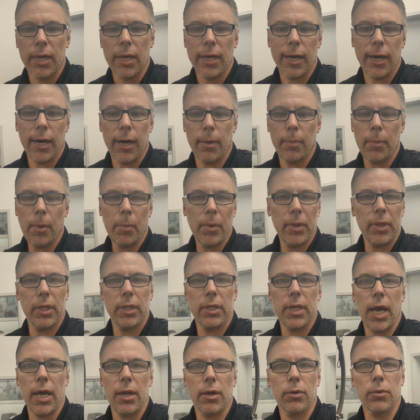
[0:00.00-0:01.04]
I'm in the
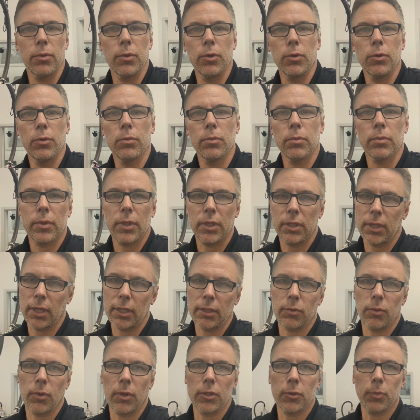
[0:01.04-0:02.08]
dyno room because
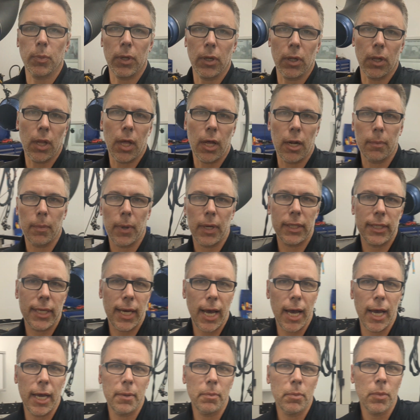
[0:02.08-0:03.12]
that's where I spend a lot of my
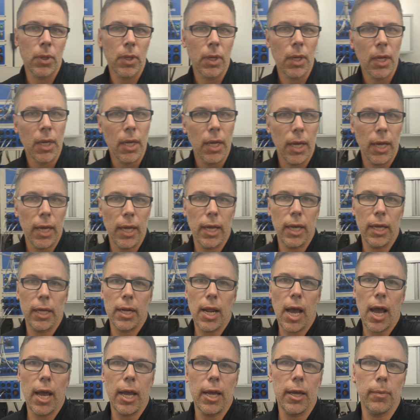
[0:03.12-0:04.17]
time, and
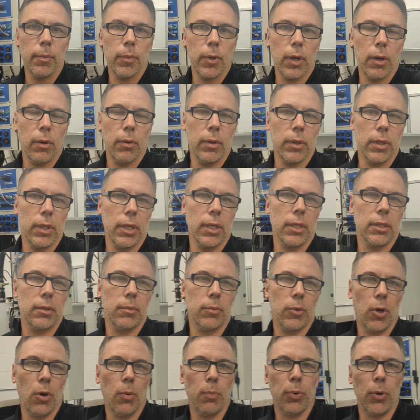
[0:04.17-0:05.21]
I am going to get some
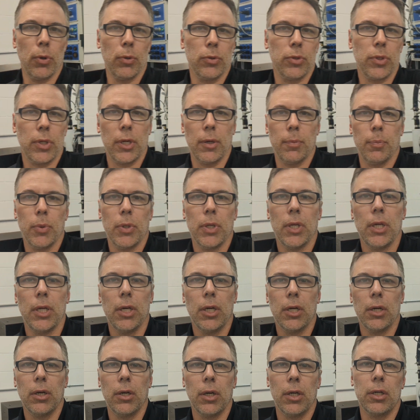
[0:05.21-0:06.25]
GoPro set up in
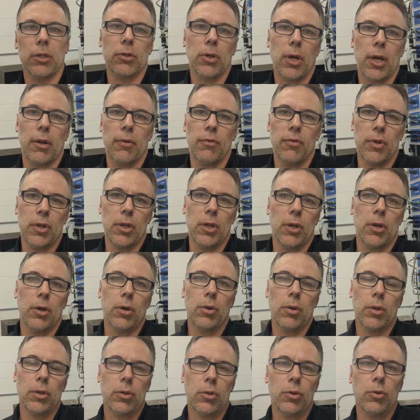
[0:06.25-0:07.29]
here and try to
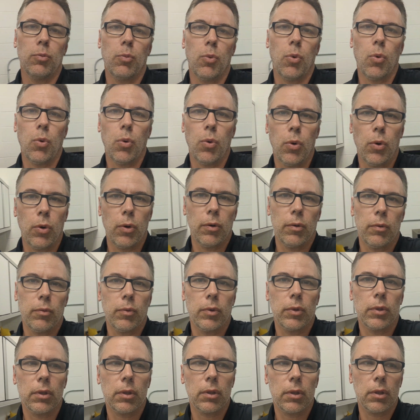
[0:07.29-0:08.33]
video and do more
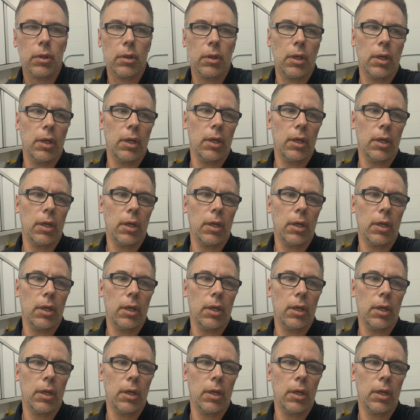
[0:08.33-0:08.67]
with